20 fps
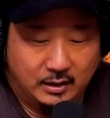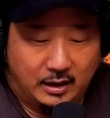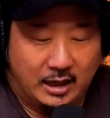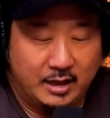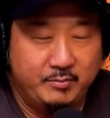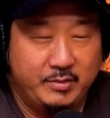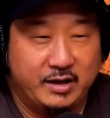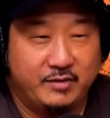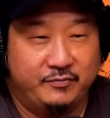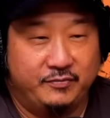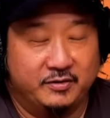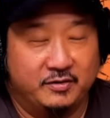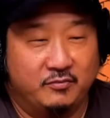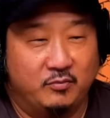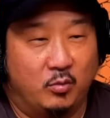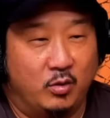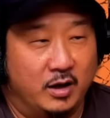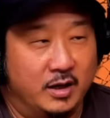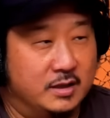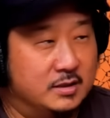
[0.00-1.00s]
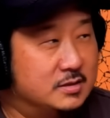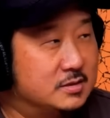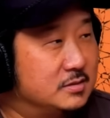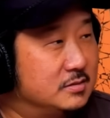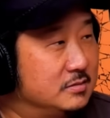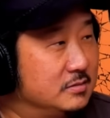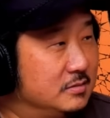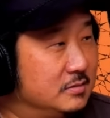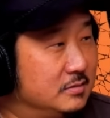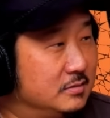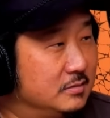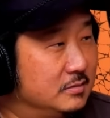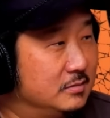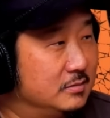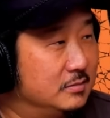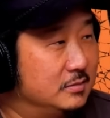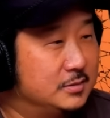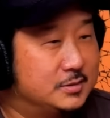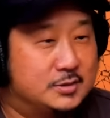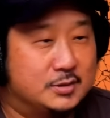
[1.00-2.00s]
I make fun of whites
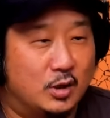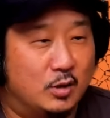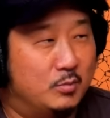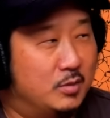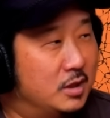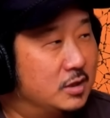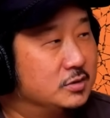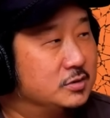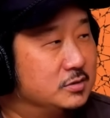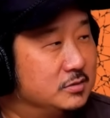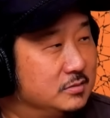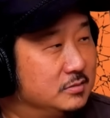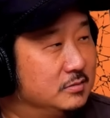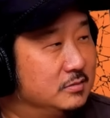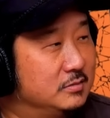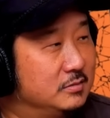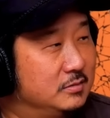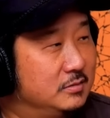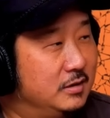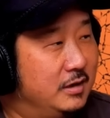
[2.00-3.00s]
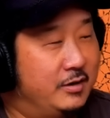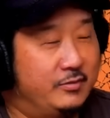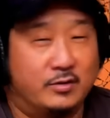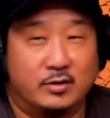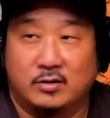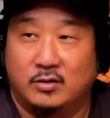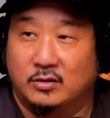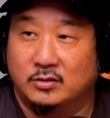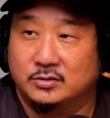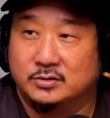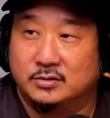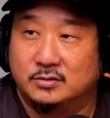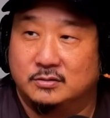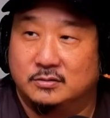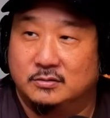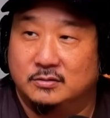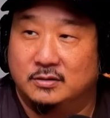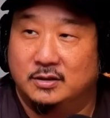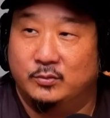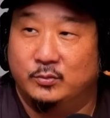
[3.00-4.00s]
so much and their
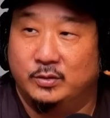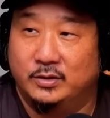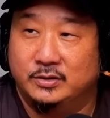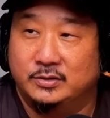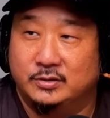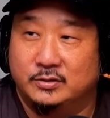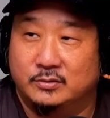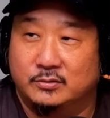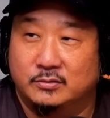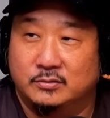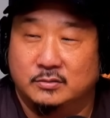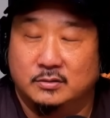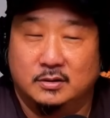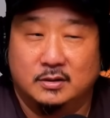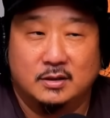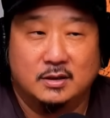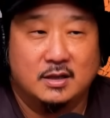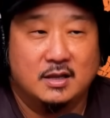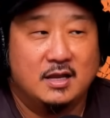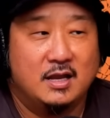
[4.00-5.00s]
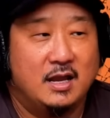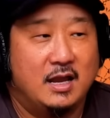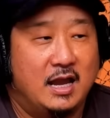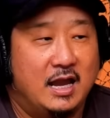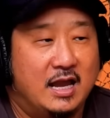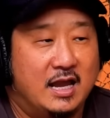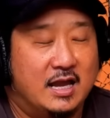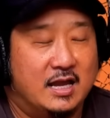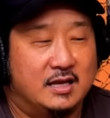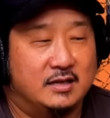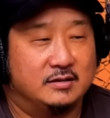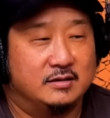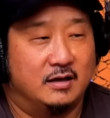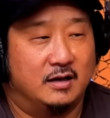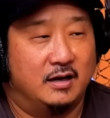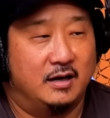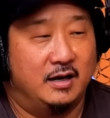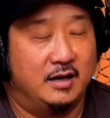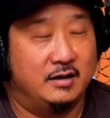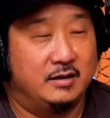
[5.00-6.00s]
culture. I really do. And
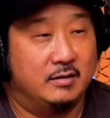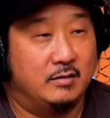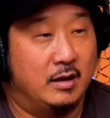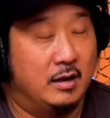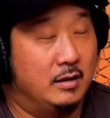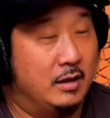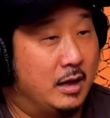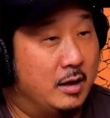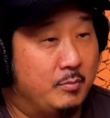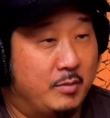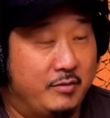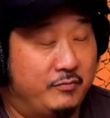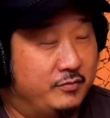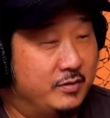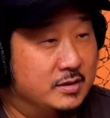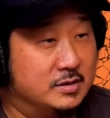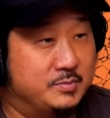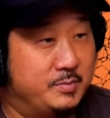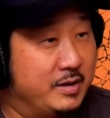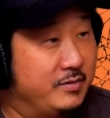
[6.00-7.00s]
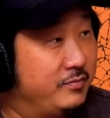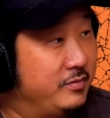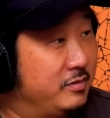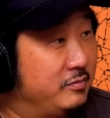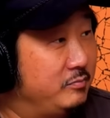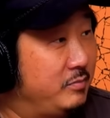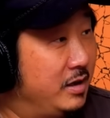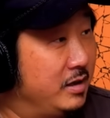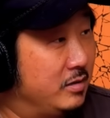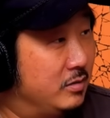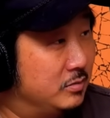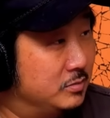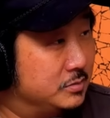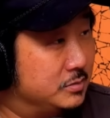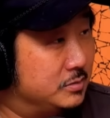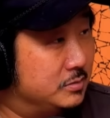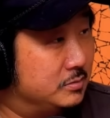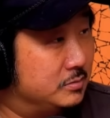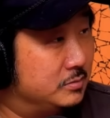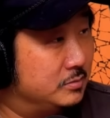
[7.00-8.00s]
a lot of my friends make fun of my
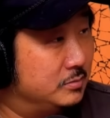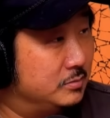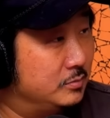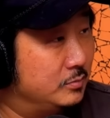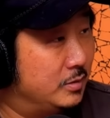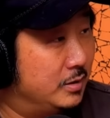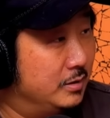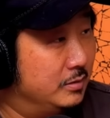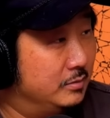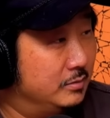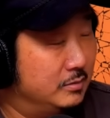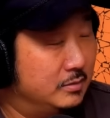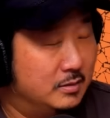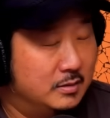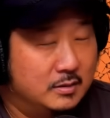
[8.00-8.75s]
culture, right?